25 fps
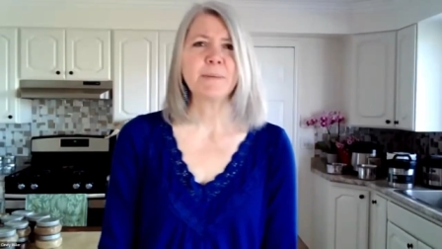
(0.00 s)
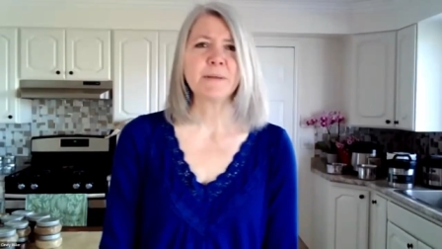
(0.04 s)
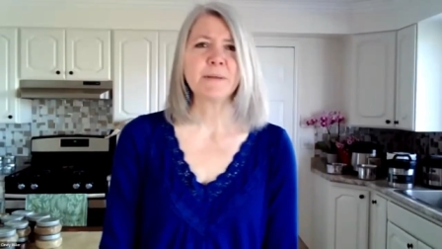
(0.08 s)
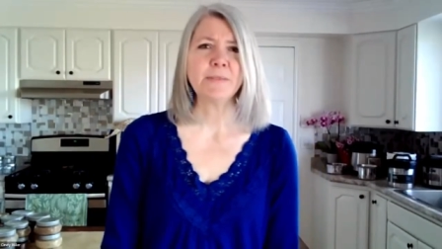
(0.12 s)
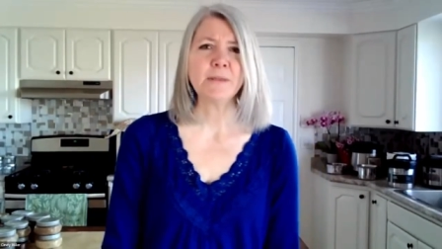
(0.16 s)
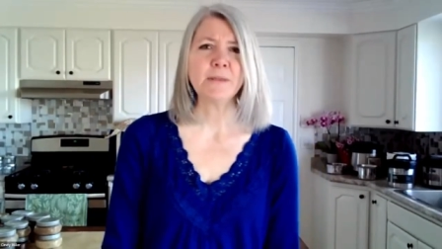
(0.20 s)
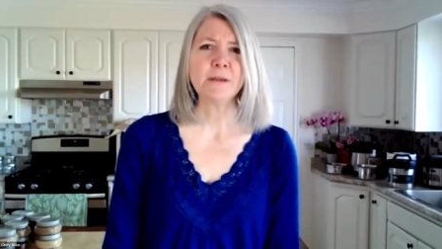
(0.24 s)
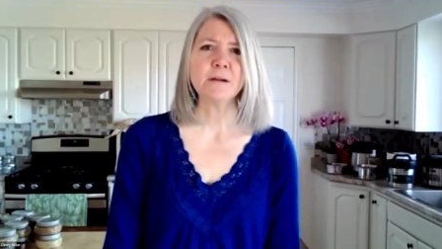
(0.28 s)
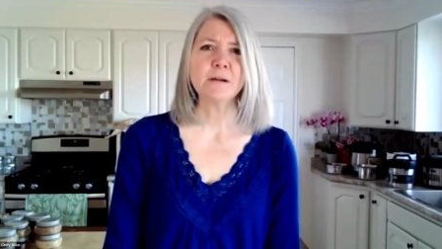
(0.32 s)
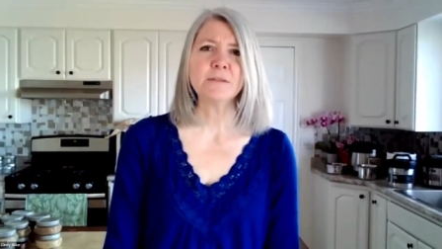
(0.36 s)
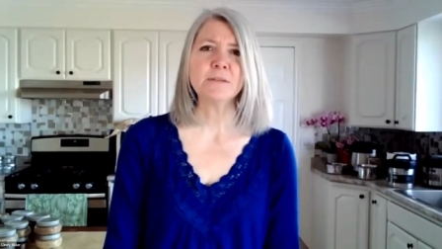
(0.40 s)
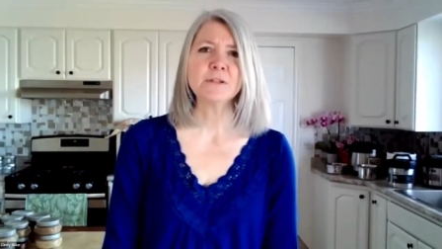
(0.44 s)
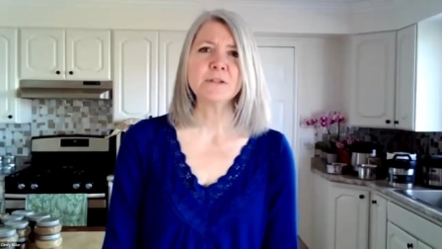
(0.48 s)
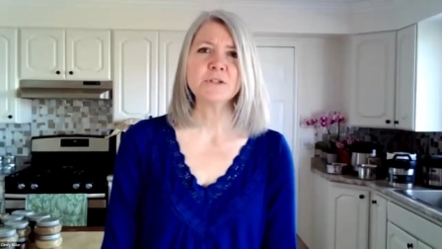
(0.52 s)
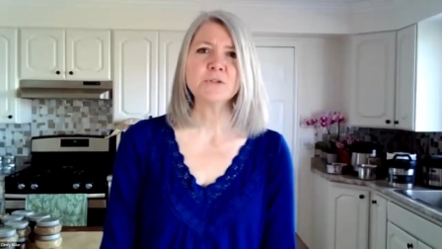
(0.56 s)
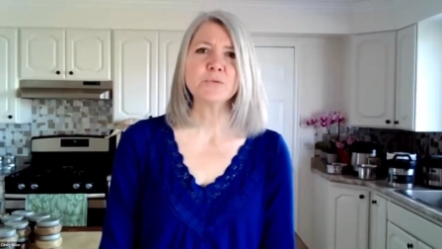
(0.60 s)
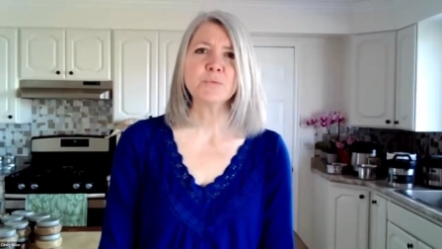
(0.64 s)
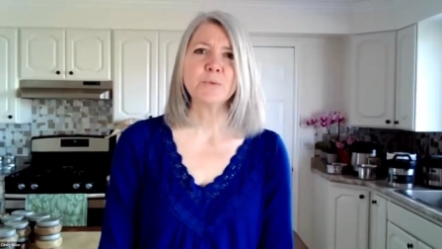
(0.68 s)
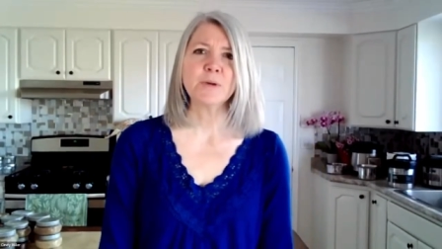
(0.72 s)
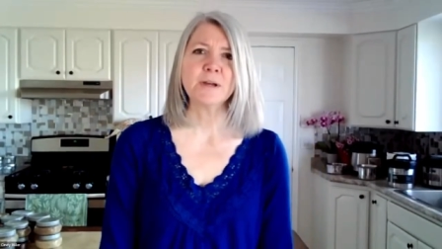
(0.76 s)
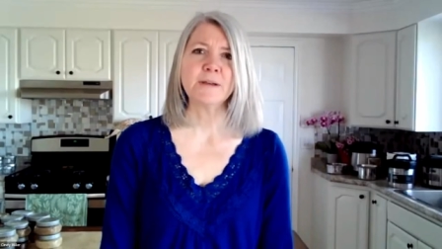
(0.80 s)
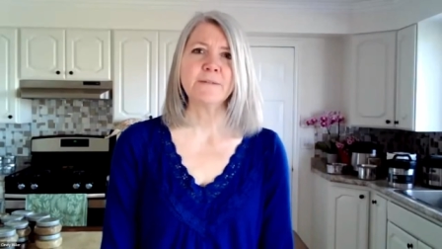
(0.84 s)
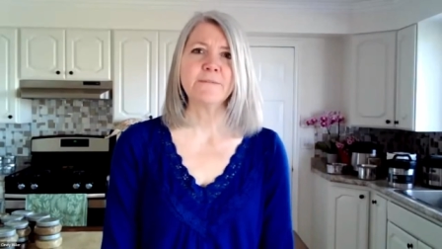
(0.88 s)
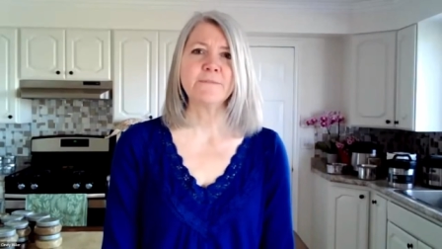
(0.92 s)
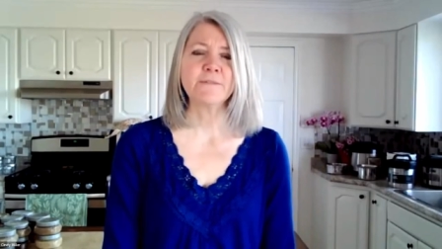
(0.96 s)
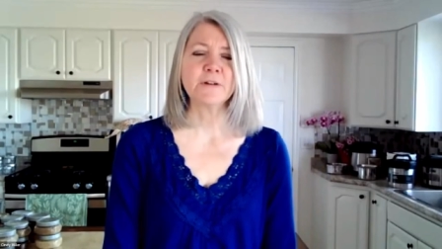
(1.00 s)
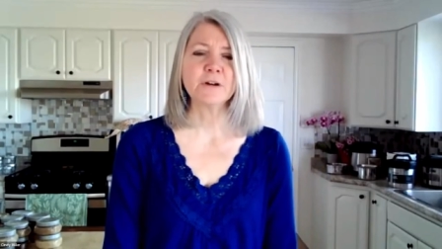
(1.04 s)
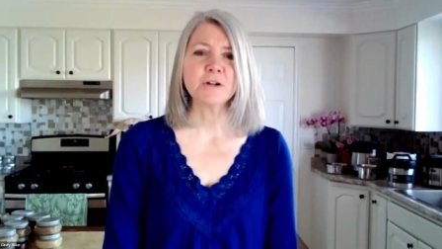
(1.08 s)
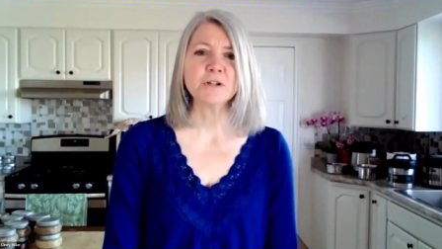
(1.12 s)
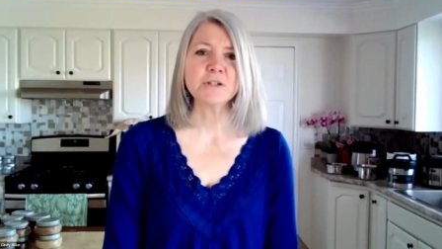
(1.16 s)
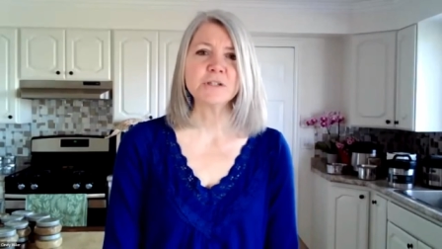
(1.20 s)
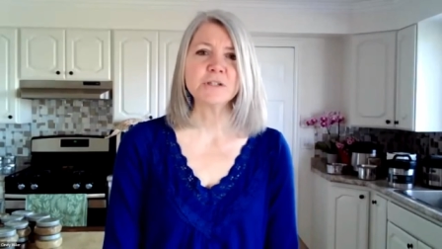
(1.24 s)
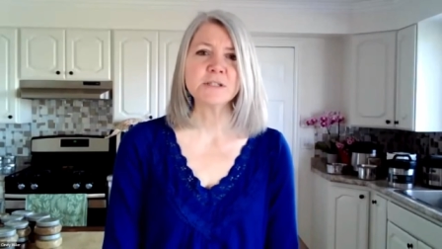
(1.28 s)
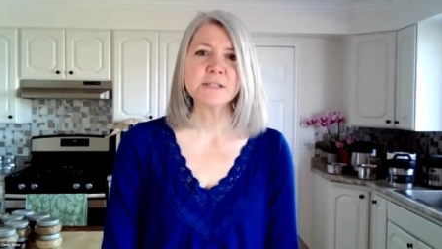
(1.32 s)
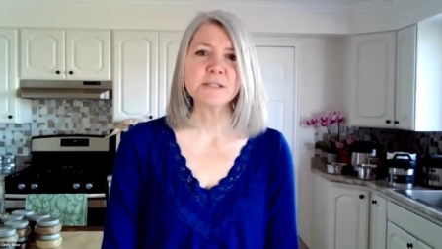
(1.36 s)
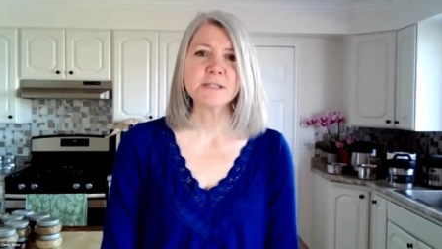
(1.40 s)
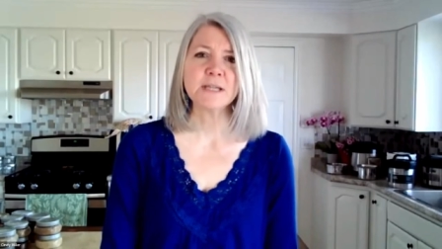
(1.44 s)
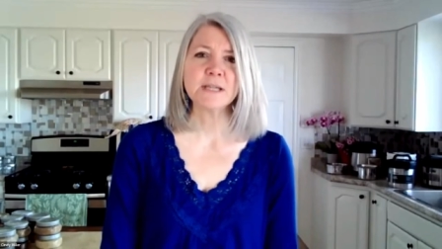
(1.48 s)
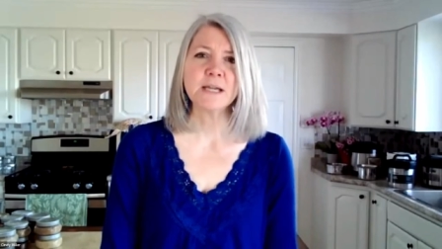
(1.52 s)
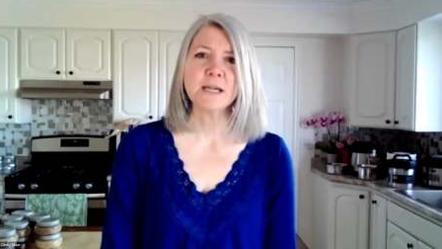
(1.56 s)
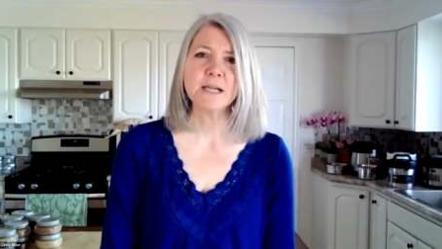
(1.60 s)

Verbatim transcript: I think, on the 21st,